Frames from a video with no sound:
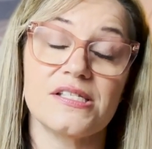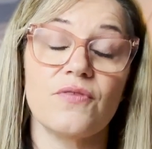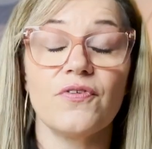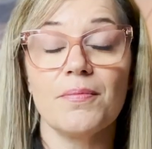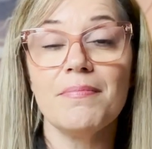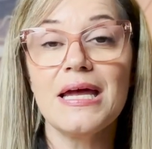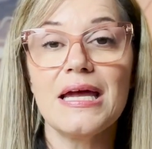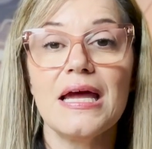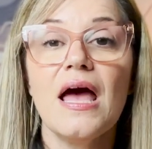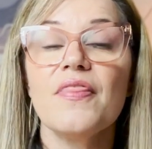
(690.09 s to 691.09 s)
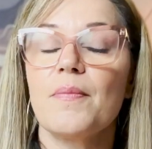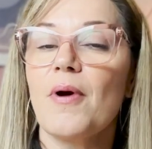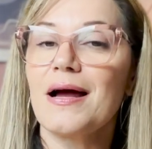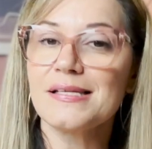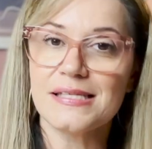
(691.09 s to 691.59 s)
So for me, the
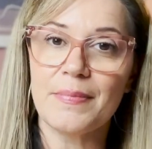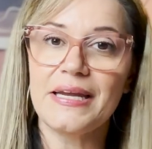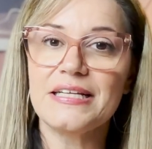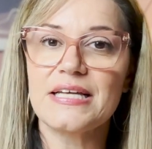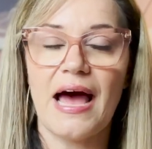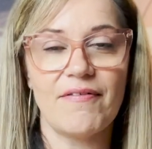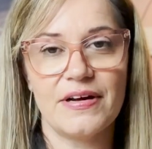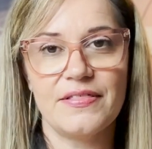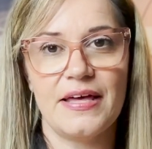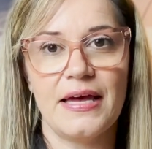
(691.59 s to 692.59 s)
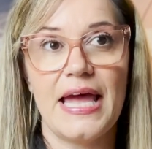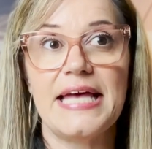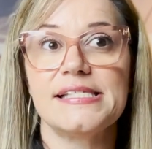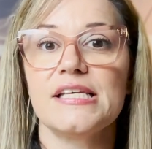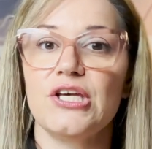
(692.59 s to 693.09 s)
proximity to everything
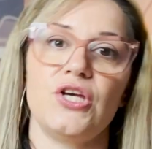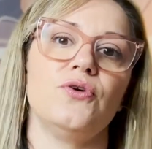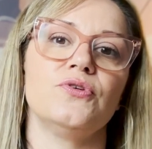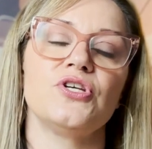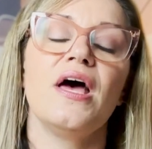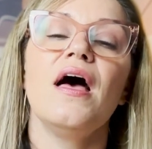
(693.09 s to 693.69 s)
is huge.